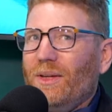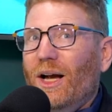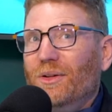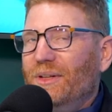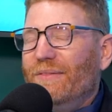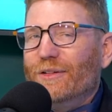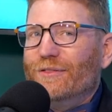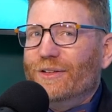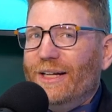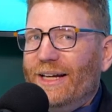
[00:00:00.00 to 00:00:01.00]
I'll never
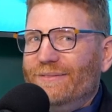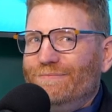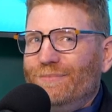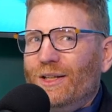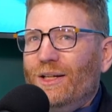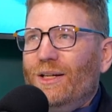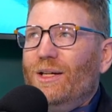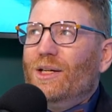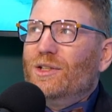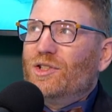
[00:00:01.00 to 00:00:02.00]
forget.
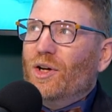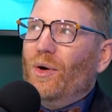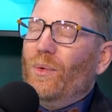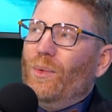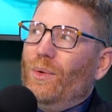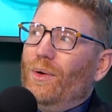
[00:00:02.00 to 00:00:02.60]
So